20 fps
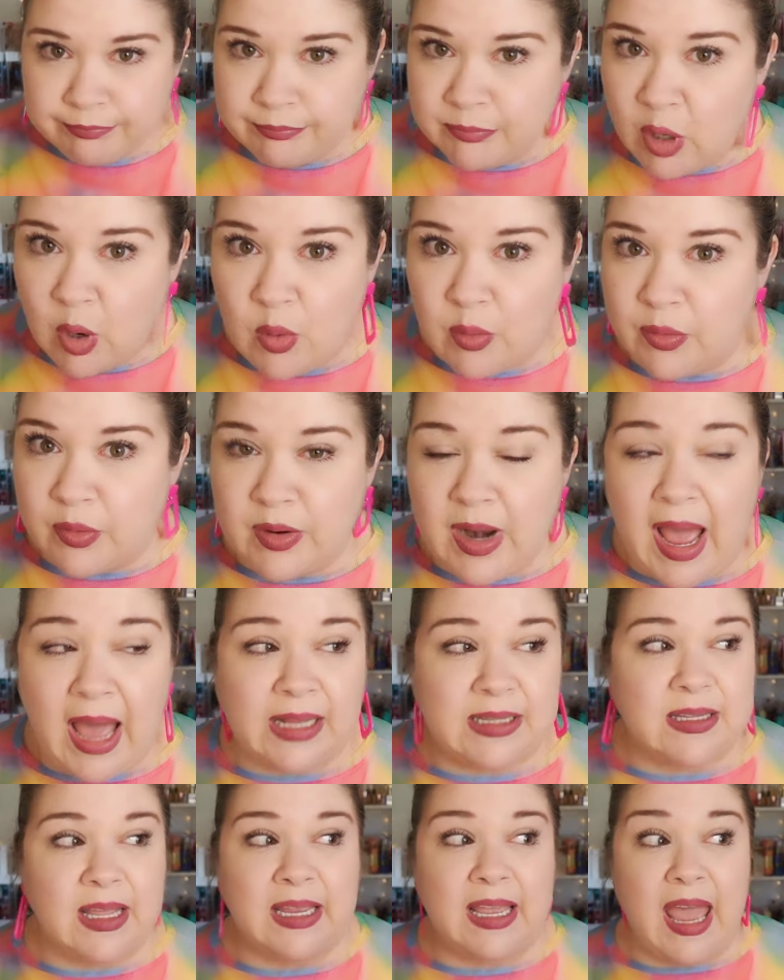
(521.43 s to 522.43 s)
No, they're
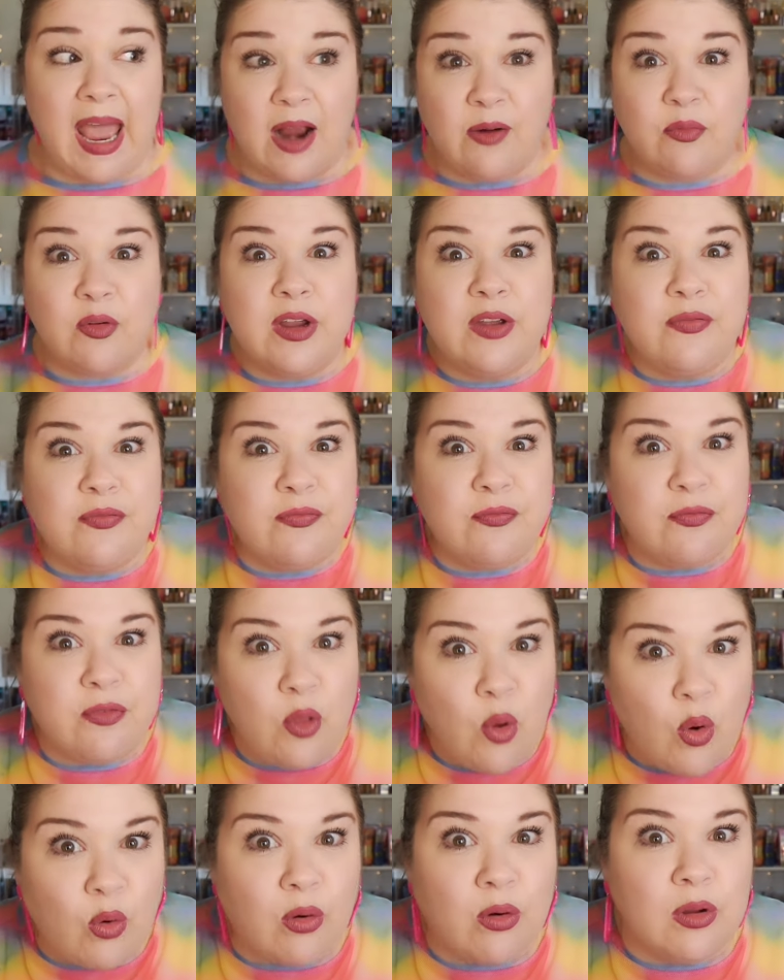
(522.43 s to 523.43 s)
not. Like, every
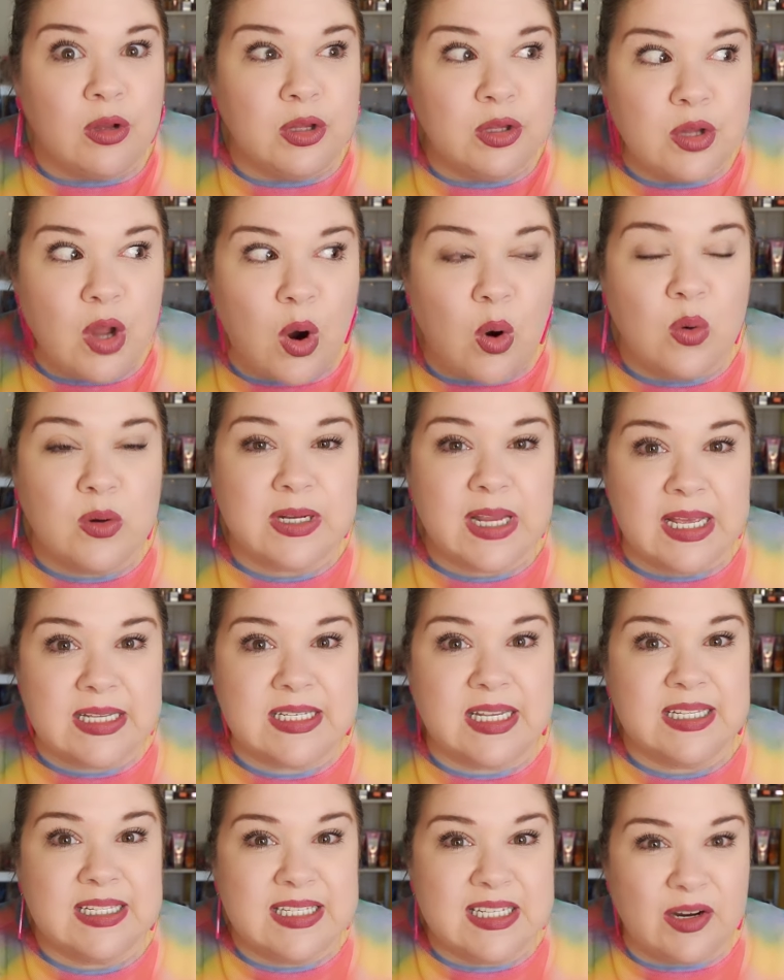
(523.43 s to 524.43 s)
floral note
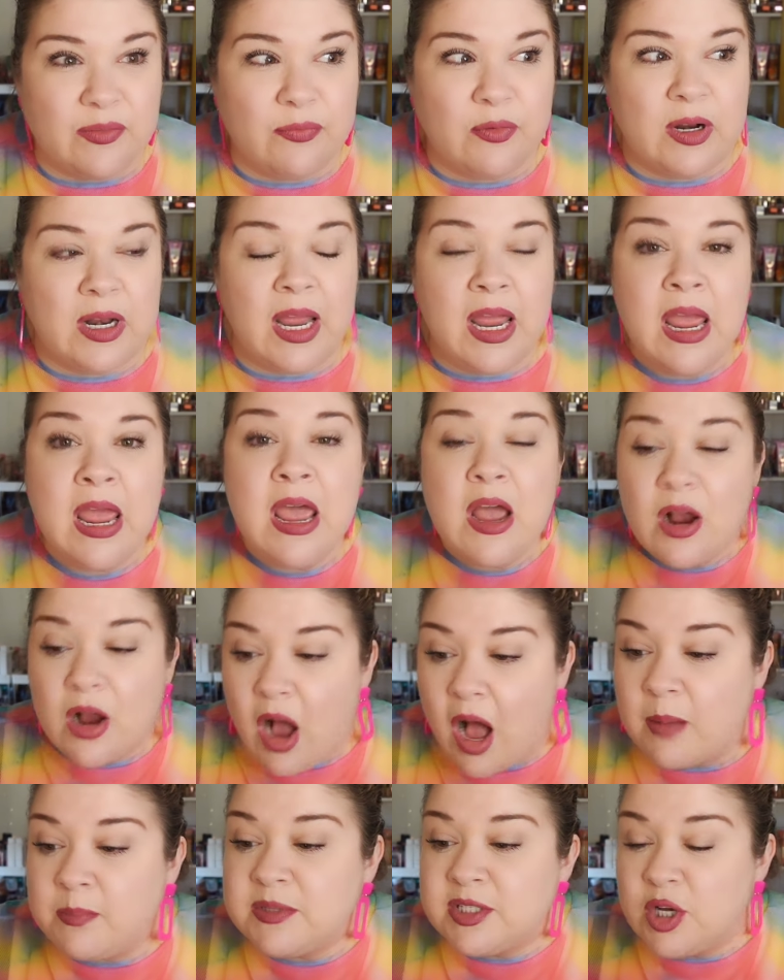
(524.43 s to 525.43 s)
has a different,
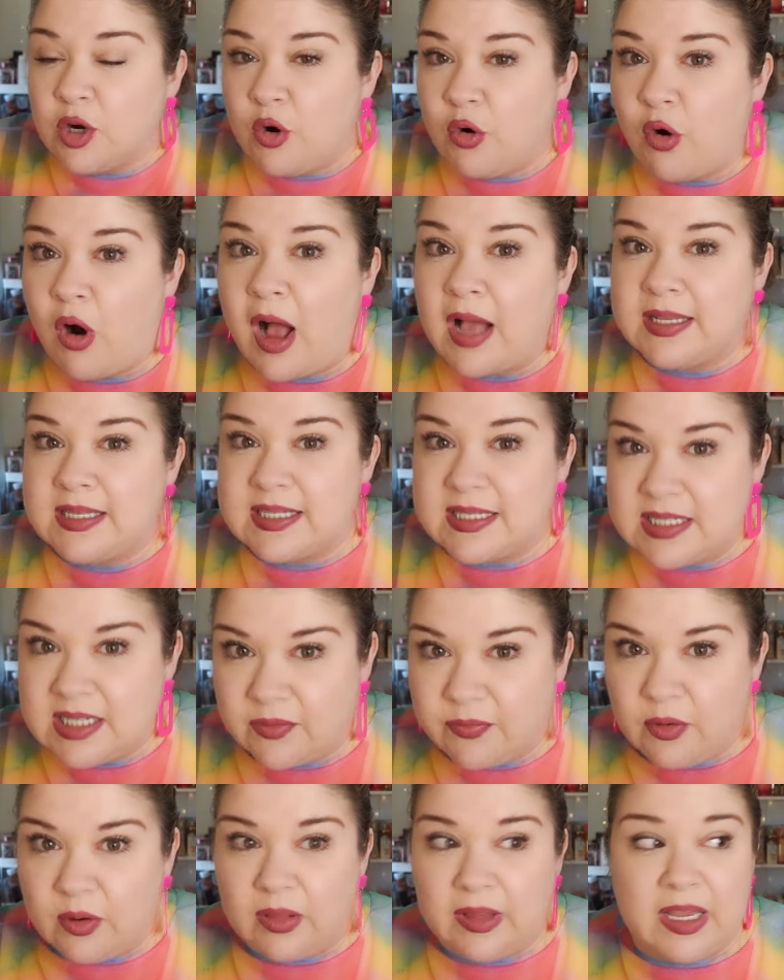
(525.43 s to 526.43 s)
comes across
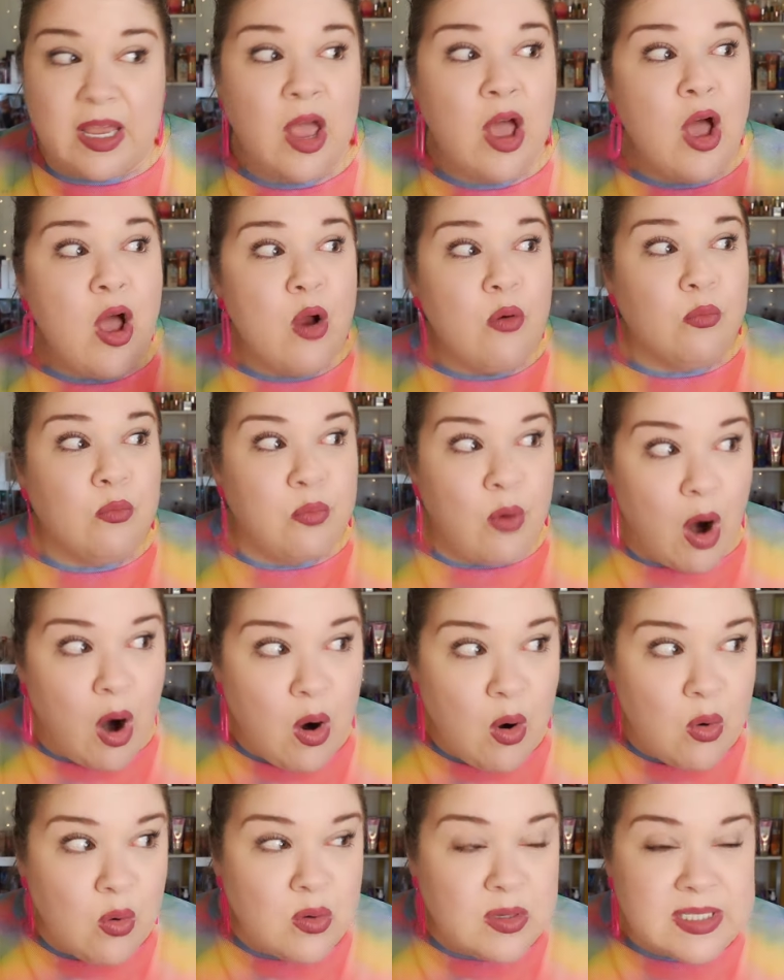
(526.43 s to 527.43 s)
differently.
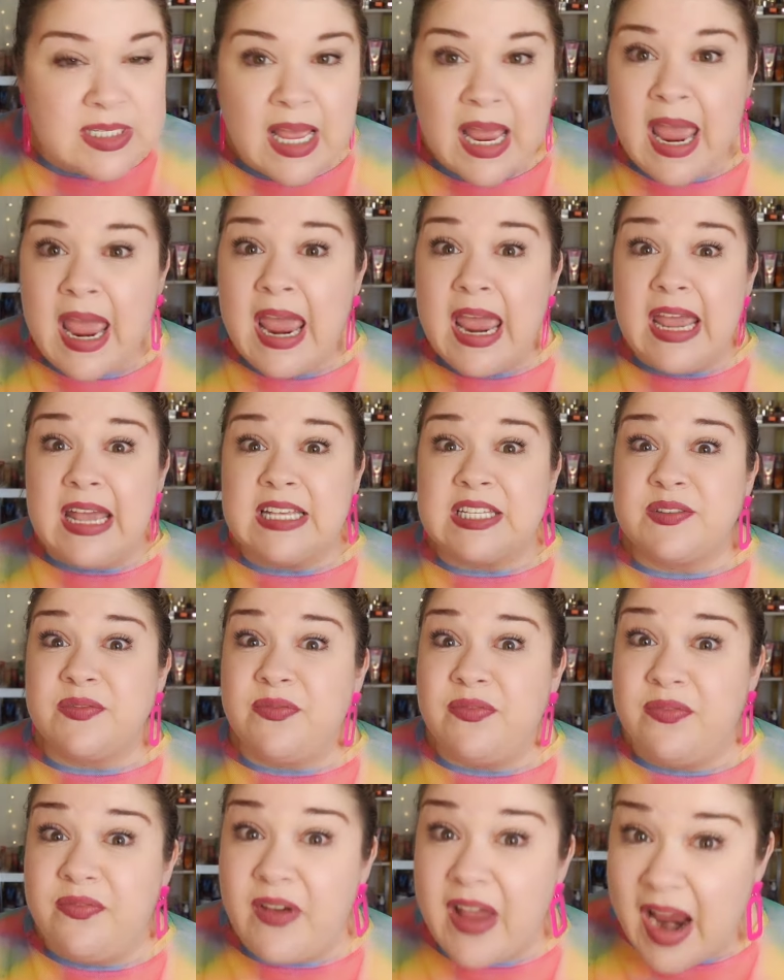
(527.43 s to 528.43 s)
Rose is
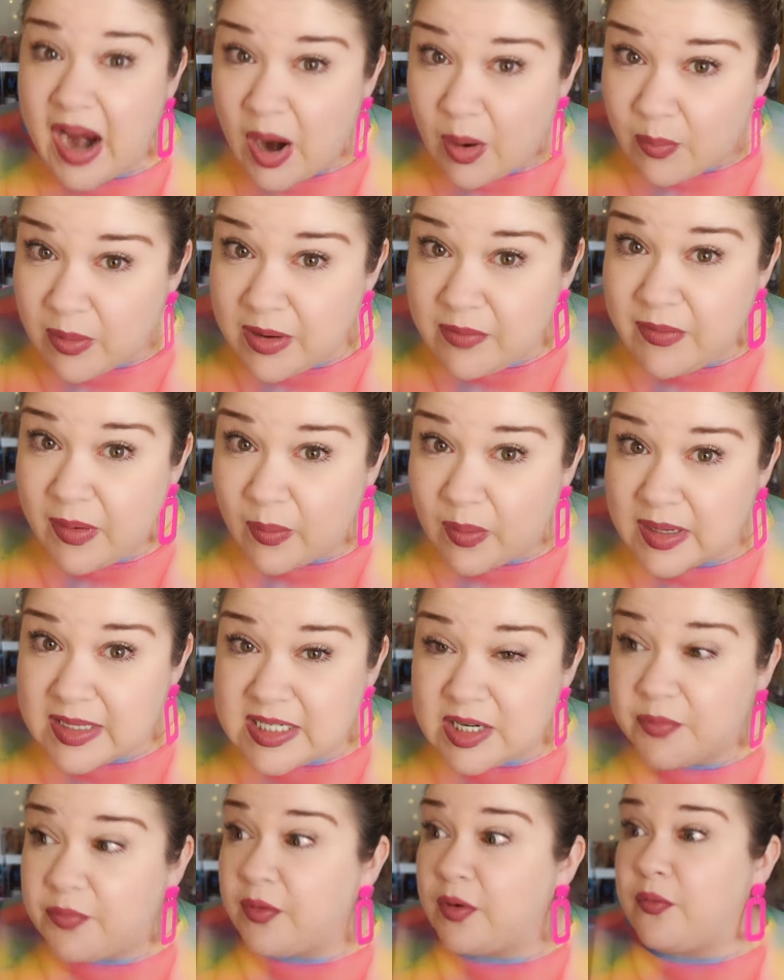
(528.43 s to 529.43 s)
very, very
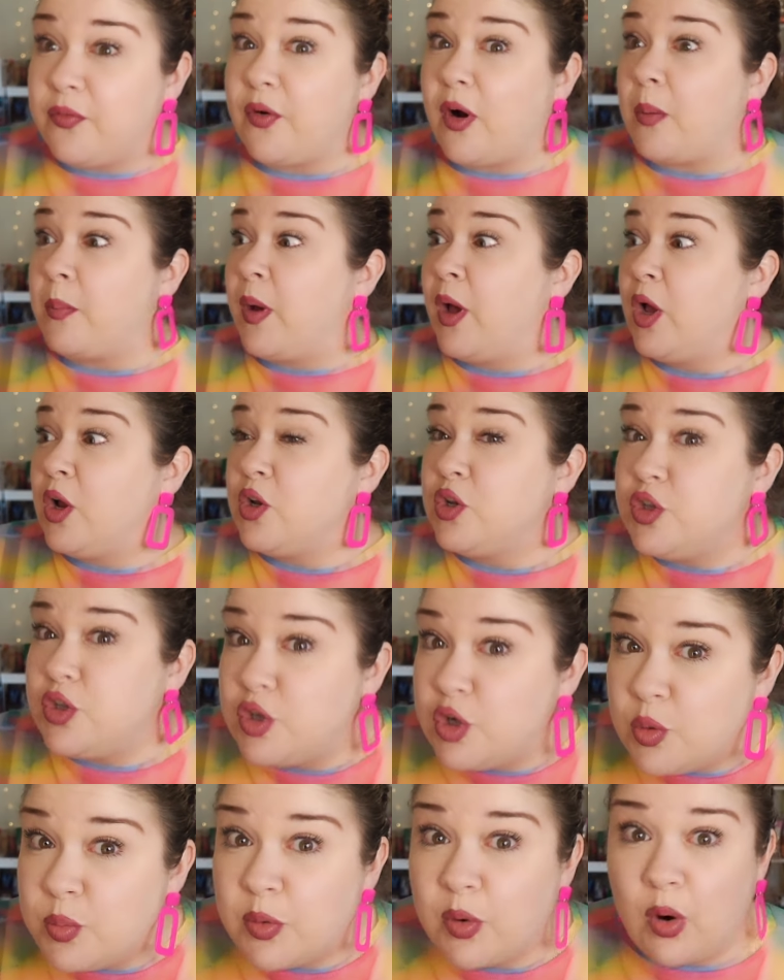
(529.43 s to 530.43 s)
different from
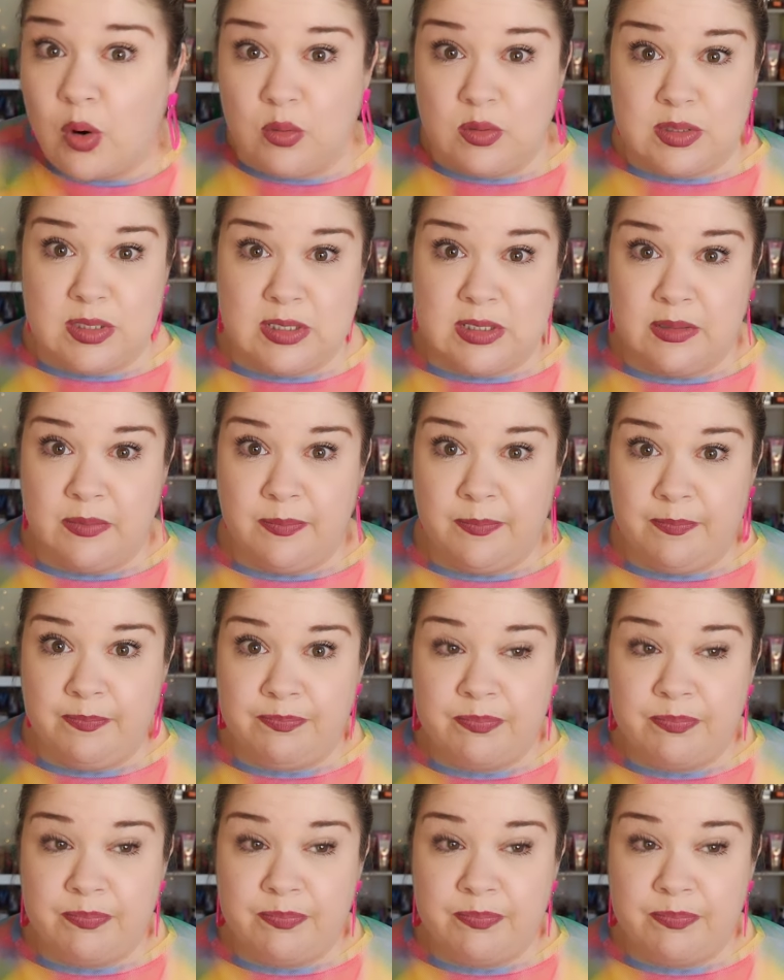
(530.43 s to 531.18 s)
tuberose.